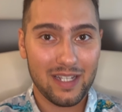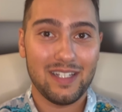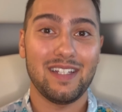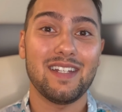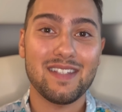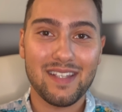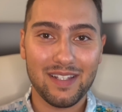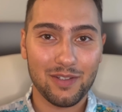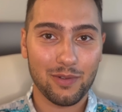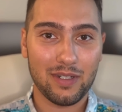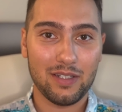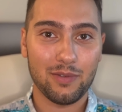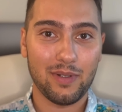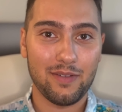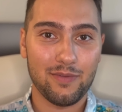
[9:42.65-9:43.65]
It is a
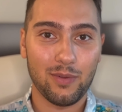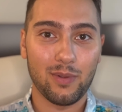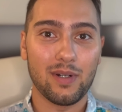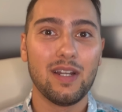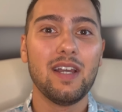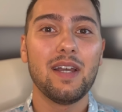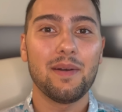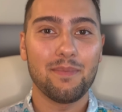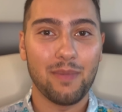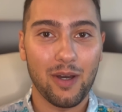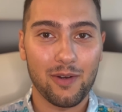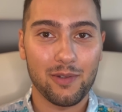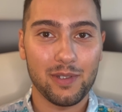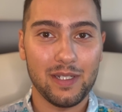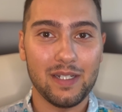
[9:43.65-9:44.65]
2024
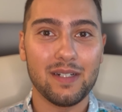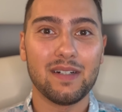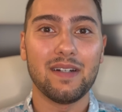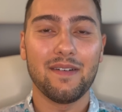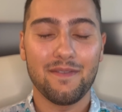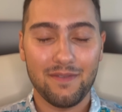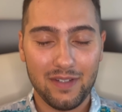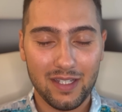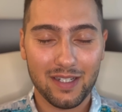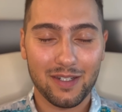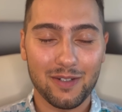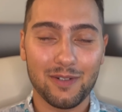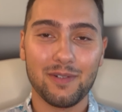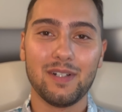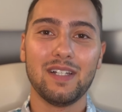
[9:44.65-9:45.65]
model year vehicle.